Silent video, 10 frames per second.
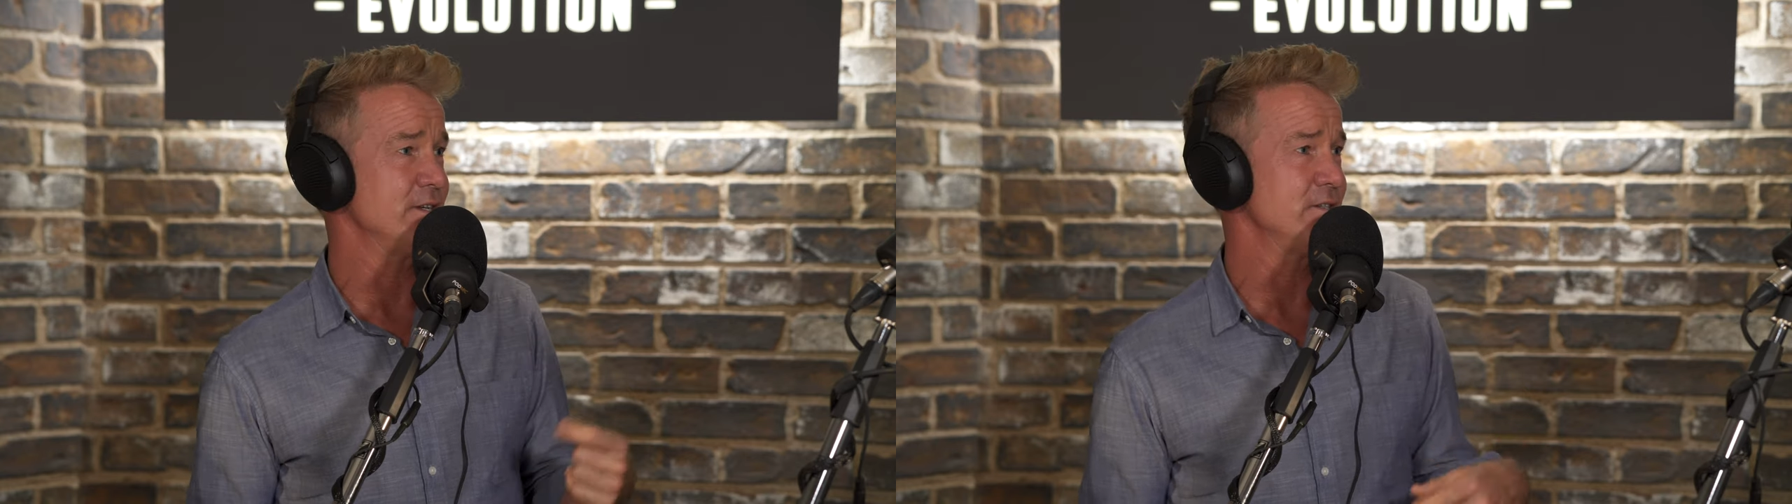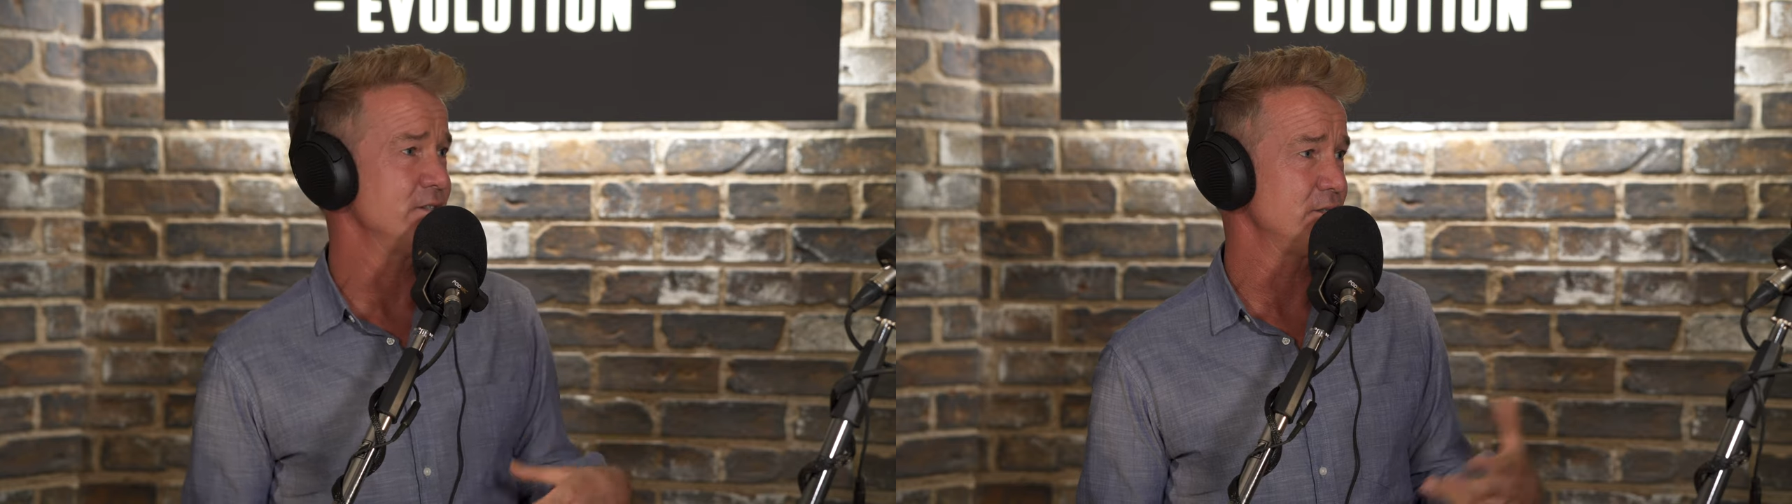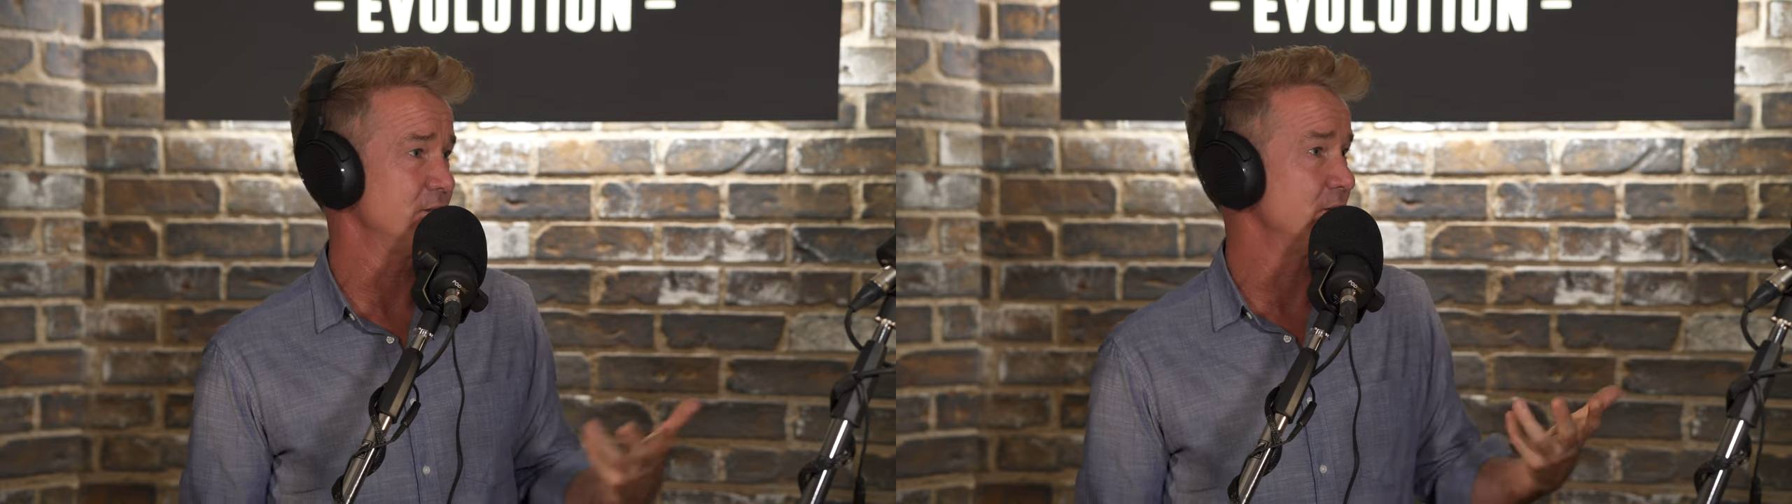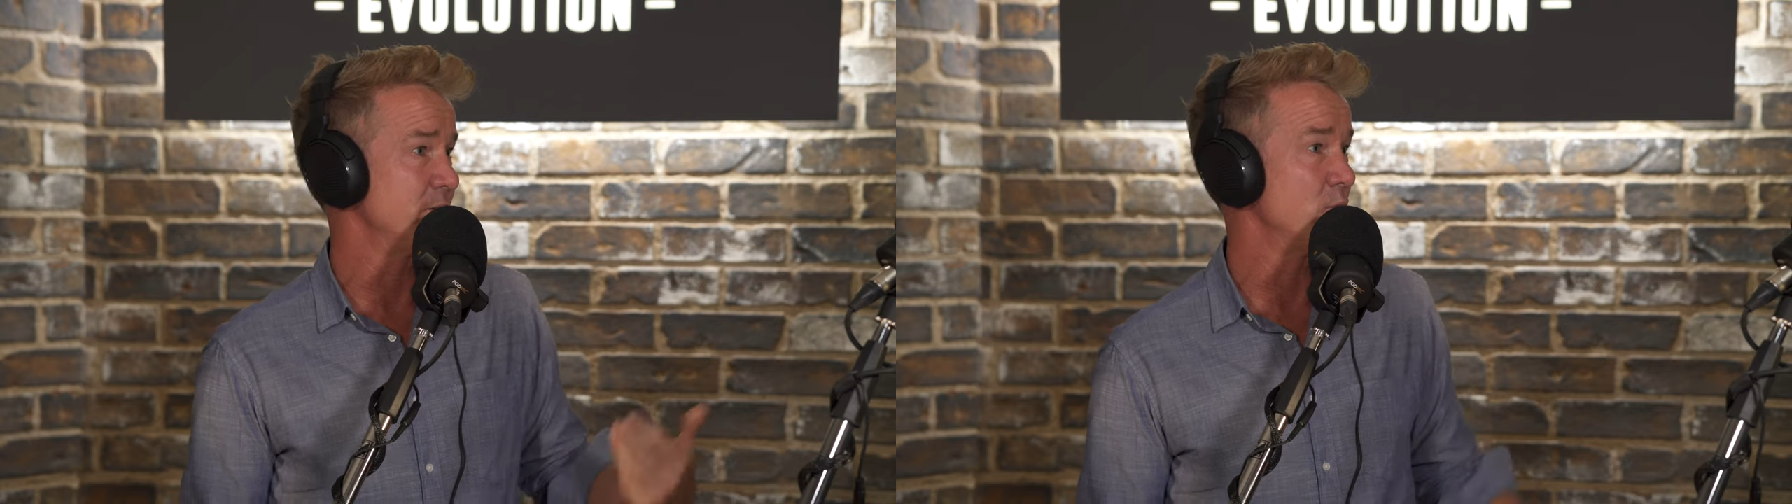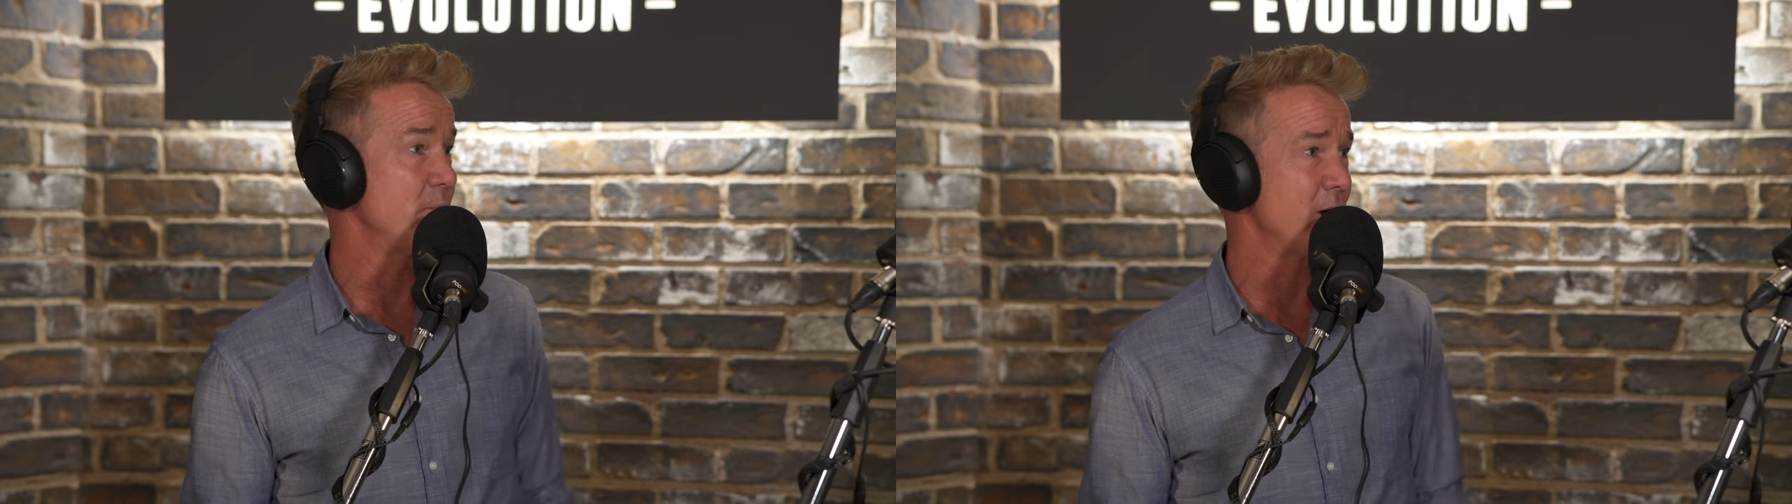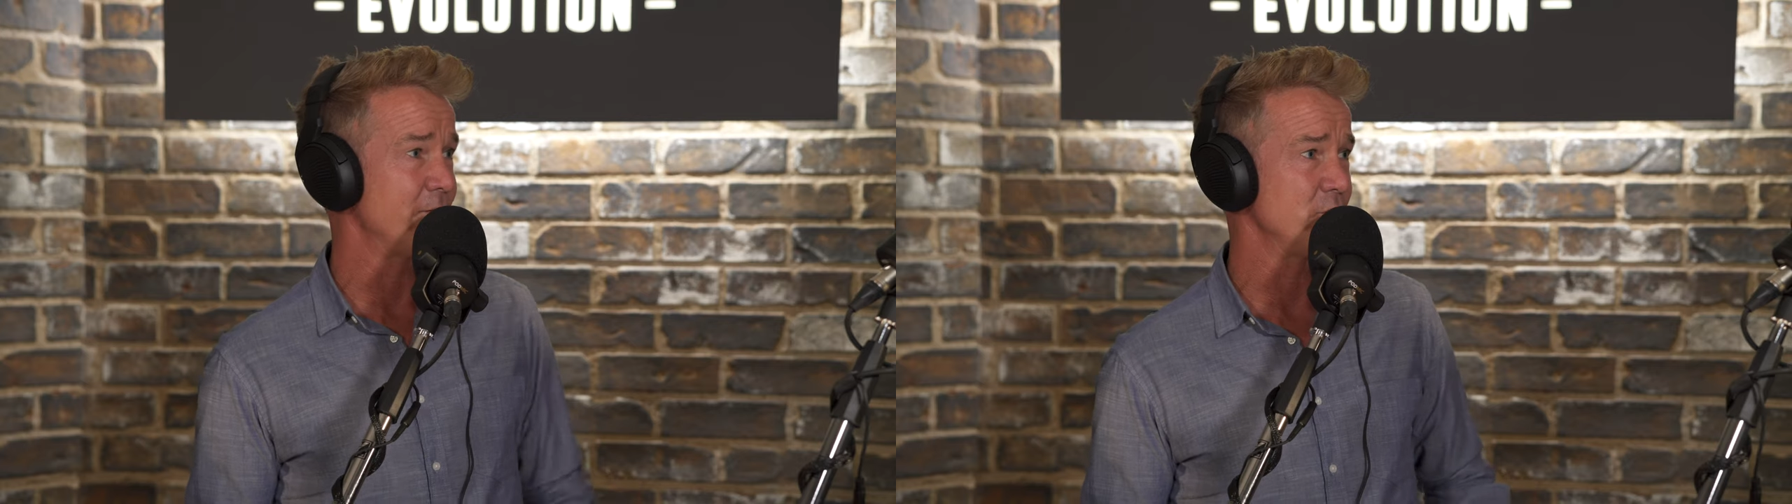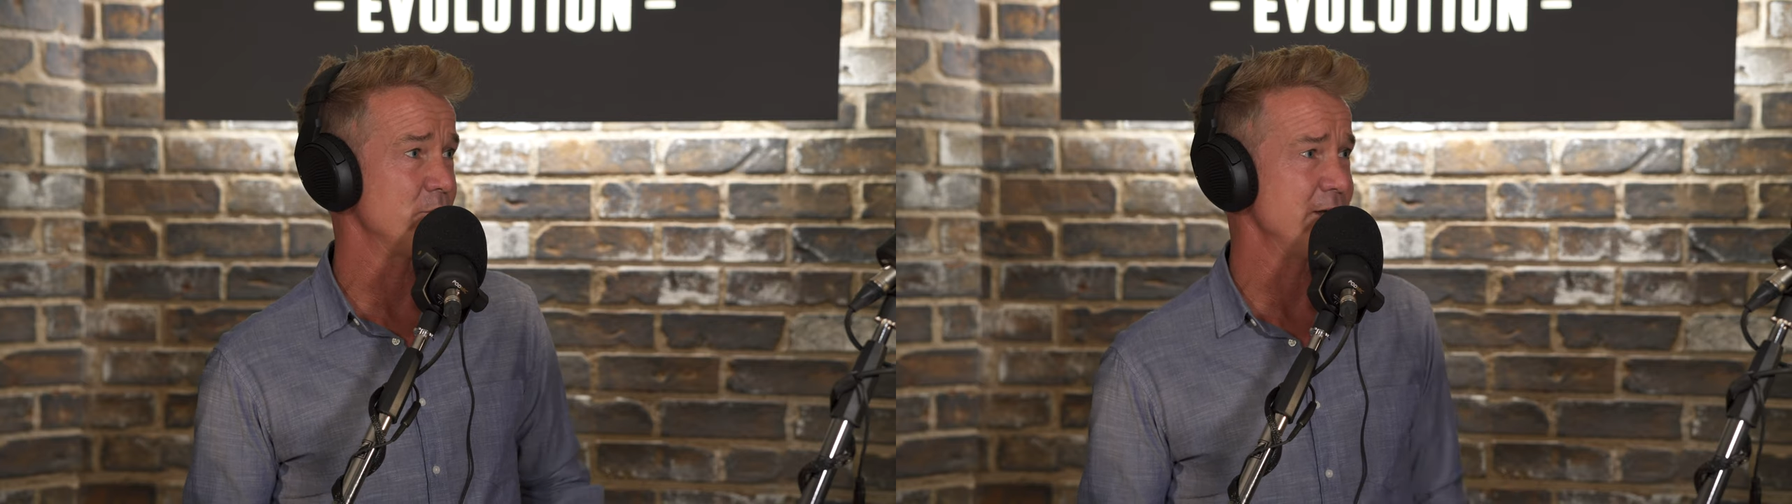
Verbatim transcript: is, the more powerful the